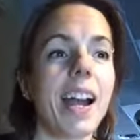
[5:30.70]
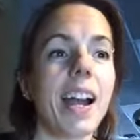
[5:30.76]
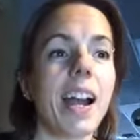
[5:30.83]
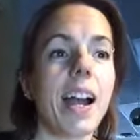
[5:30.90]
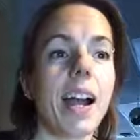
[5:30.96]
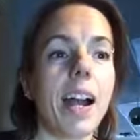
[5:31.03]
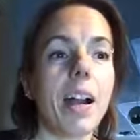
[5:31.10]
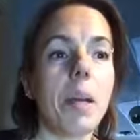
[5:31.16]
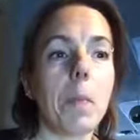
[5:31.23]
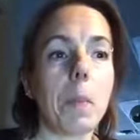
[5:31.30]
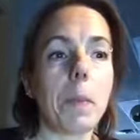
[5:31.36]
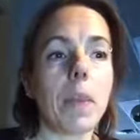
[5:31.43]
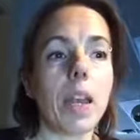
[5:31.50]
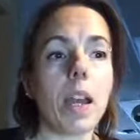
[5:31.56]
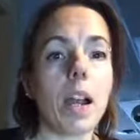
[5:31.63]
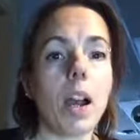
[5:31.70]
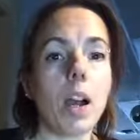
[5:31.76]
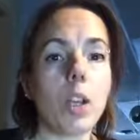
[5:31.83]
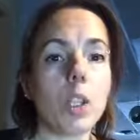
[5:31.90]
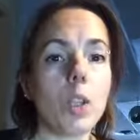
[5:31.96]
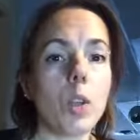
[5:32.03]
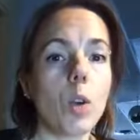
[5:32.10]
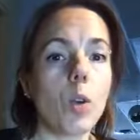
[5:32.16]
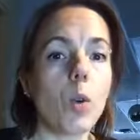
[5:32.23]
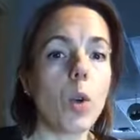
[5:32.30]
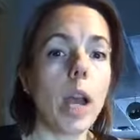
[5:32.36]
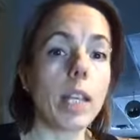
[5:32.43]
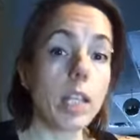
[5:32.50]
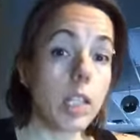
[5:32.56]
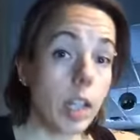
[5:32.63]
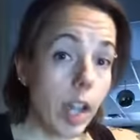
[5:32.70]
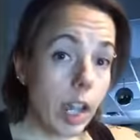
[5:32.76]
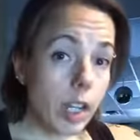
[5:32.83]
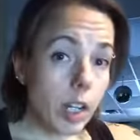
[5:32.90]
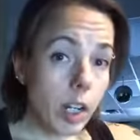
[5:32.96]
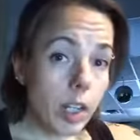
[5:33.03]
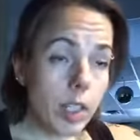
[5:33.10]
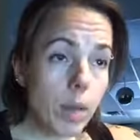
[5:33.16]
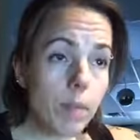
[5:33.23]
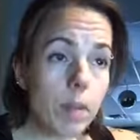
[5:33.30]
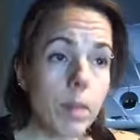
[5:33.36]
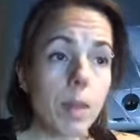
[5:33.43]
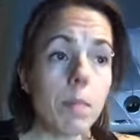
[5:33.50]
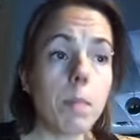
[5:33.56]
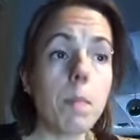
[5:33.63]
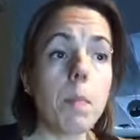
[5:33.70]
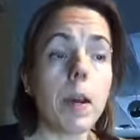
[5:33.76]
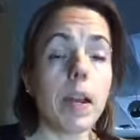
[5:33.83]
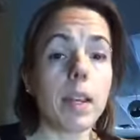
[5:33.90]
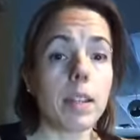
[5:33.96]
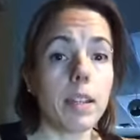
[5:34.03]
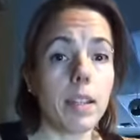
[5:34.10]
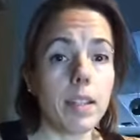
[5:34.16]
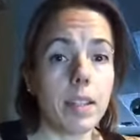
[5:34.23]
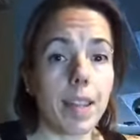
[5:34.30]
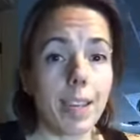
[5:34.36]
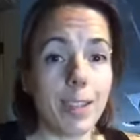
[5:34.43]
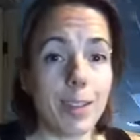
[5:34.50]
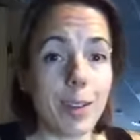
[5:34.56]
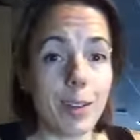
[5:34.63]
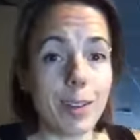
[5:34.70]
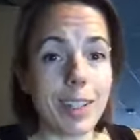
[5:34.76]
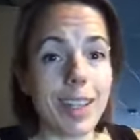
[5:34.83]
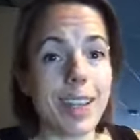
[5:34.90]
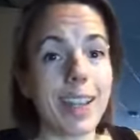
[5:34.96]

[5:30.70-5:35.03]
Um, also, as a dietary supplement, but take note